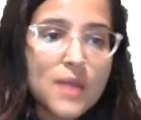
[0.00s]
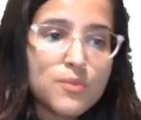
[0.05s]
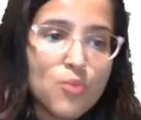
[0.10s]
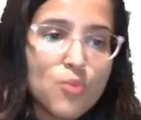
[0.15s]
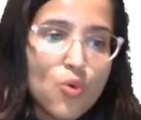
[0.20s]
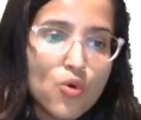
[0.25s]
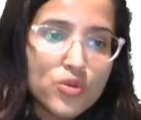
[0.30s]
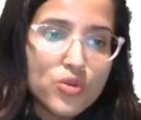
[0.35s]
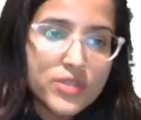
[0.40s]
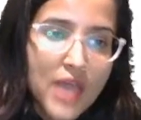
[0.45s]

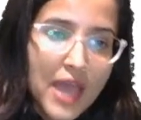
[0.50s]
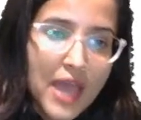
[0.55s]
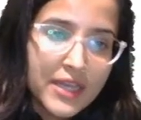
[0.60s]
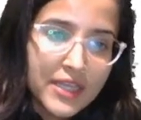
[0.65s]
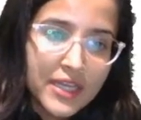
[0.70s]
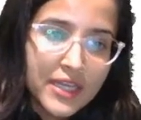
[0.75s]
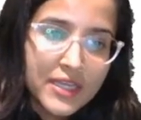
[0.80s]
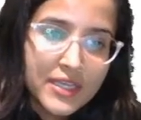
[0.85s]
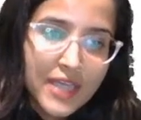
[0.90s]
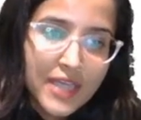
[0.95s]
more than
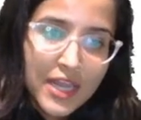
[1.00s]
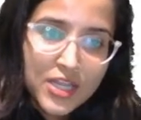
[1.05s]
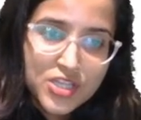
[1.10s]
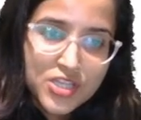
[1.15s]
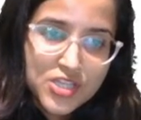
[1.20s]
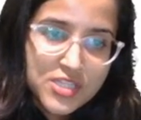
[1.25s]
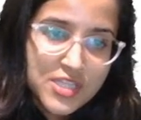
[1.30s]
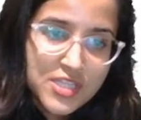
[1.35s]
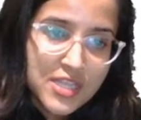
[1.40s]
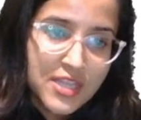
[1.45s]

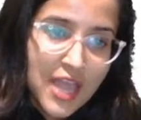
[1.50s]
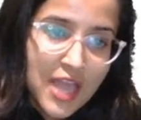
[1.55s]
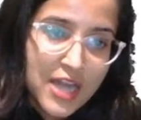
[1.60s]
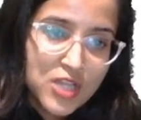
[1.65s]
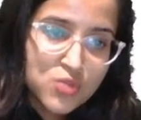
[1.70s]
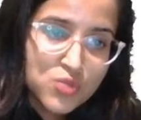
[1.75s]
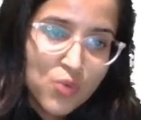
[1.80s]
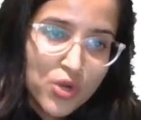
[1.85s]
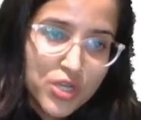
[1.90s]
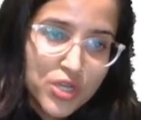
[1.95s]
intelligence, and that
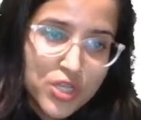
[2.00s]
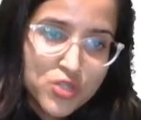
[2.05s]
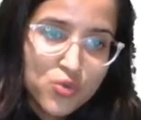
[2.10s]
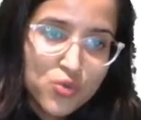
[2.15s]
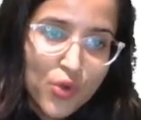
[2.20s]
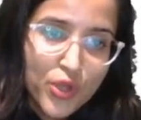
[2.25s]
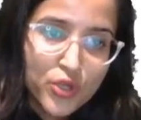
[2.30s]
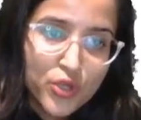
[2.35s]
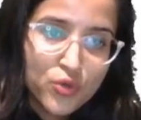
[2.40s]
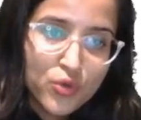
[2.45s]
is what is
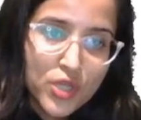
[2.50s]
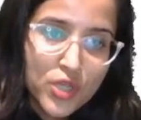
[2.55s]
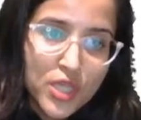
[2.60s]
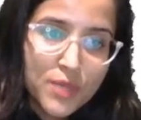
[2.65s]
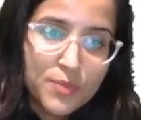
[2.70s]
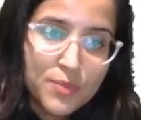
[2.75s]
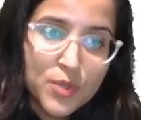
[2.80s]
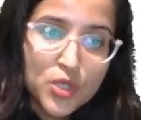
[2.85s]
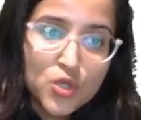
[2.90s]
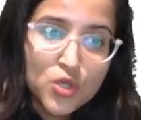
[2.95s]
going to
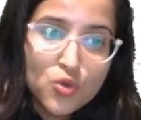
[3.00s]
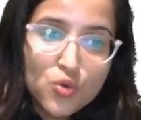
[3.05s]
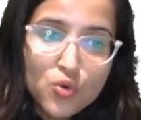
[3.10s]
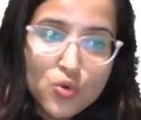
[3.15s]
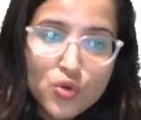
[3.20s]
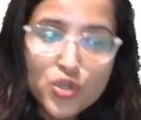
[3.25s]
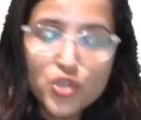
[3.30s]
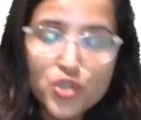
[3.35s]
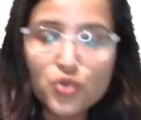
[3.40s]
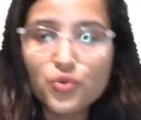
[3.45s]
keep
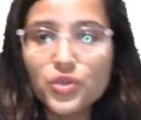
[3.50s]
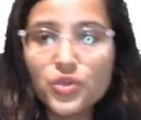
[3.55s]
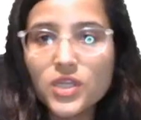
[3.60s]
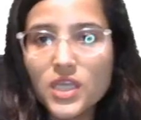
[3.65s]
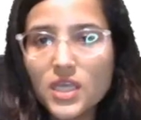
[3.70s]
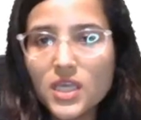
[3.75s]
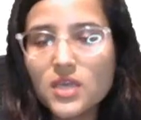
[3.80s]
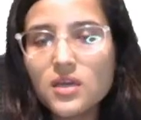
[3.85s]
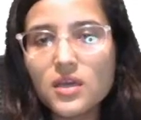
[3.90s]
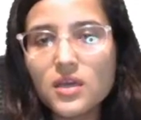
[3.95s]
you
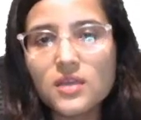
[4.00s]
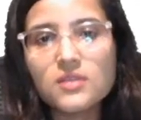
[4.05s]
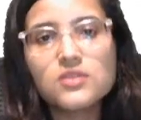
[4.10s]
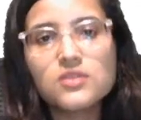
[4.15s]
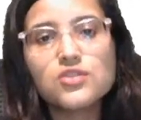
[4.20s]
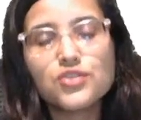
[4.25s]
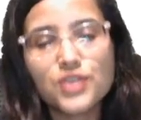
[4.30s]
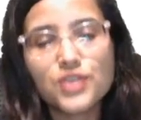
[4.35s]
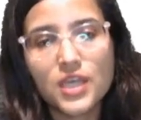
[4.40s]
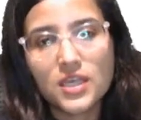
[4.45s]
unique in
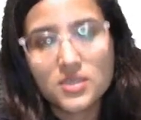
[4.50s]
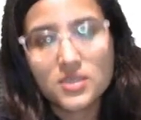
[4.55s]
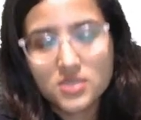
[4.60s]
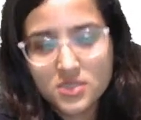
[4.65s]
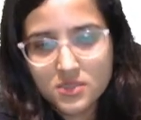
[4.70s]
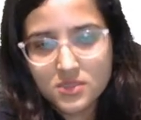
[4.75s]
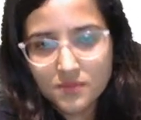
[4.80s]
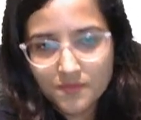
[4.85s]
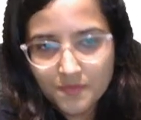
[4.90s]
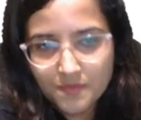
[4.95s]
today's
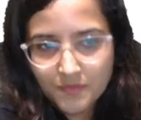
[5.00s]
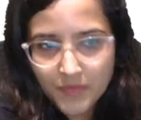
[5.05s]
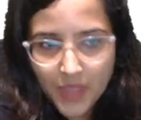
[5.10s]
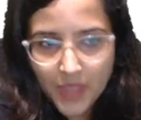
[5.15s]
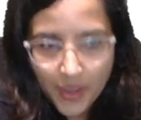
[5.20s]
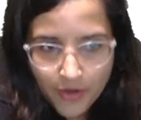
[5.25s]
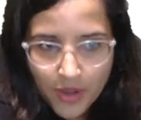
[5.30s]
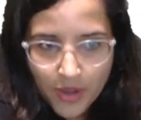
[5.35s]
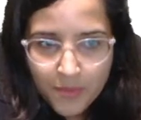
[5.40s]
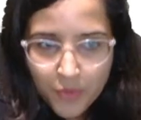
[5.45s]
era,